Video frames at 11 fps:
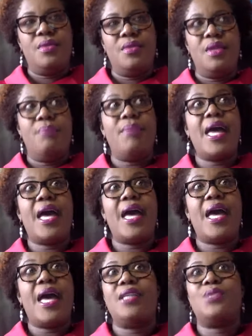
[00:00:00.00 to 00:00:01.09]
my
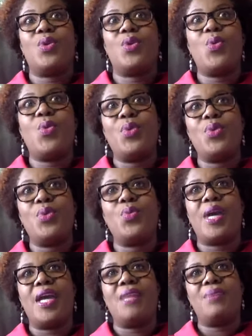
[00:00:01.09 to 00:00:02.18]
eyes were open
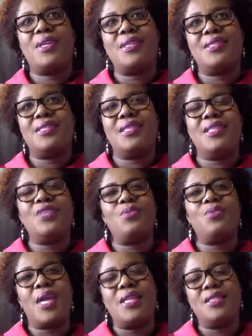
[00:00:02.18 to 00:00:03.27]
wide because the district
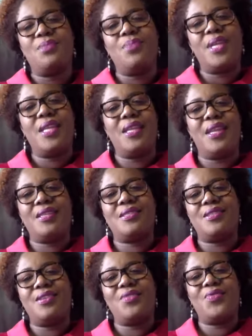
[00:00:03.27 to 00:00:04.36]
manager played an
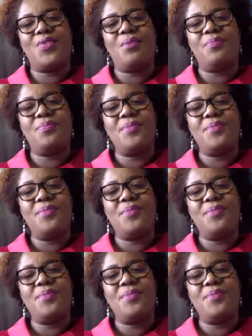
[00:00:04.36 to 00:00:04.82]
excerpt from